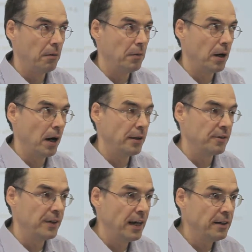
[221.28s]

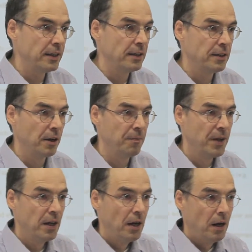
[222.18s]
understanding,
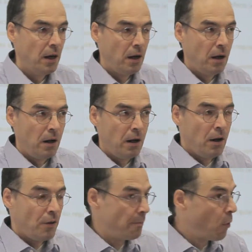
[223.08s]

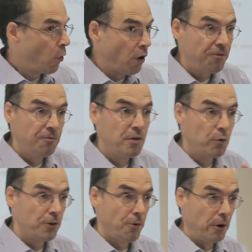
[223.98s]
the more often we
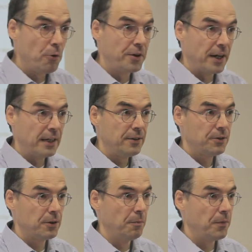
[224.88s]
would throw the
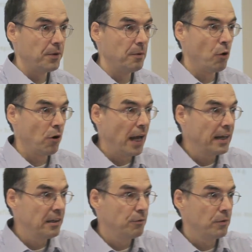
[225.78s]
dice, the more
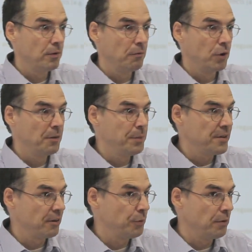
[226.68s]
likely will it be
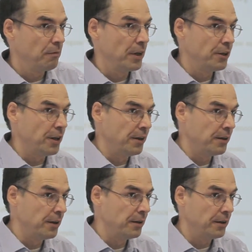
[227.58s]
that
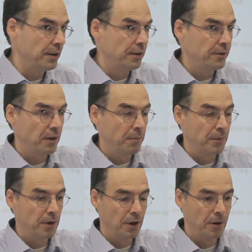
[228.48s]
in
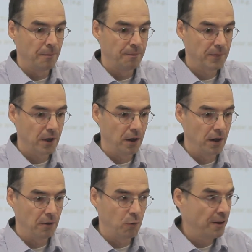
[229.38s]
some
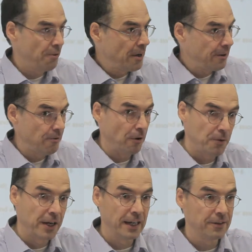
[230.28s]
1/6 of the
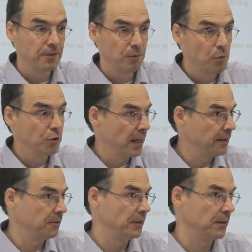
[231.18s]
cases we would get a
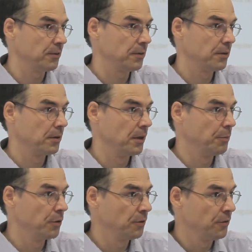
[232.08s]
6.
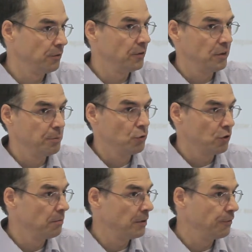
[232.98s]
Because the
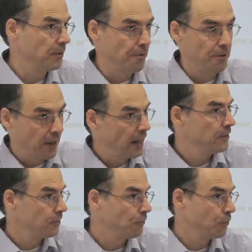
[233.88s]
distribution, if the dice
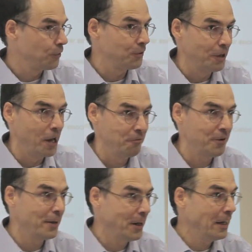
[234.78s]
is of course a
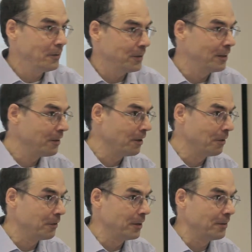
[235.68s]
fair dice, and
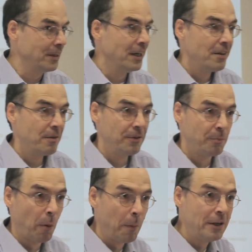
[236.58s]
the
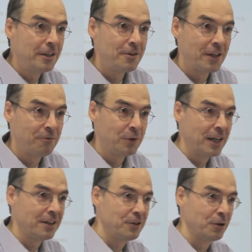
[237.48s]
probability that we
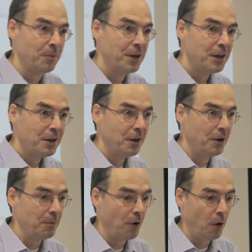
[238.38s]
get
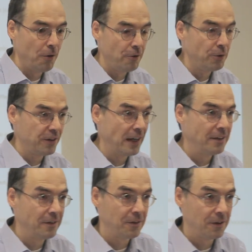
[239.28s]
all the
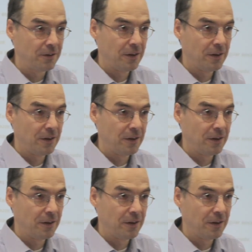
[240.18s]
results is